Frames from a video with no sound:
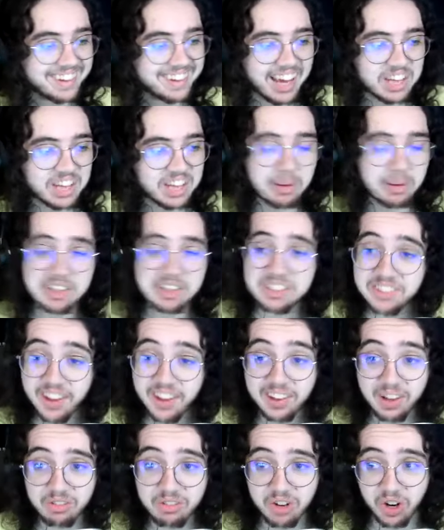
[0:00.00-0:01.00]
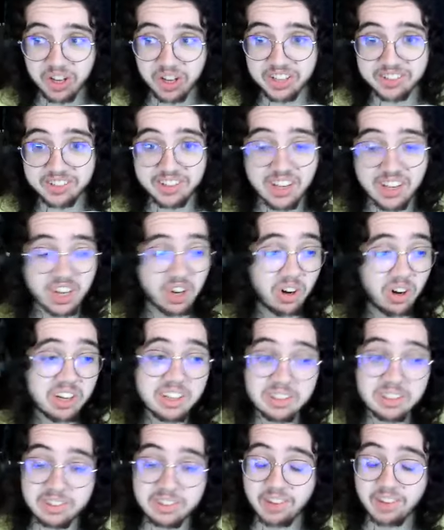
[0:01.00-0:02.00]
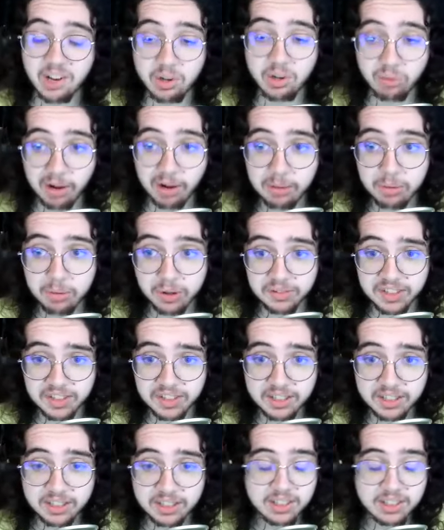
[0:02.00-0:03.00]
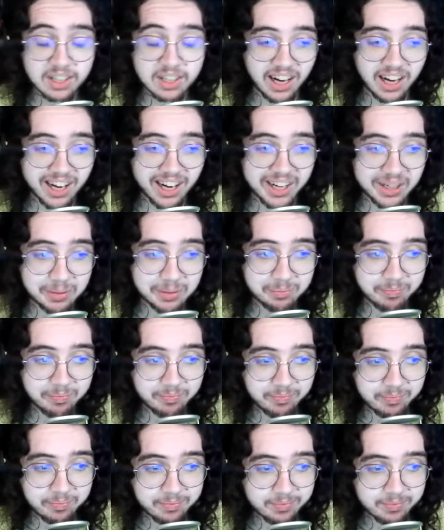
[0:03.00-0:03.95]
as much as I love Guardians, Guardians is a great movie. Um,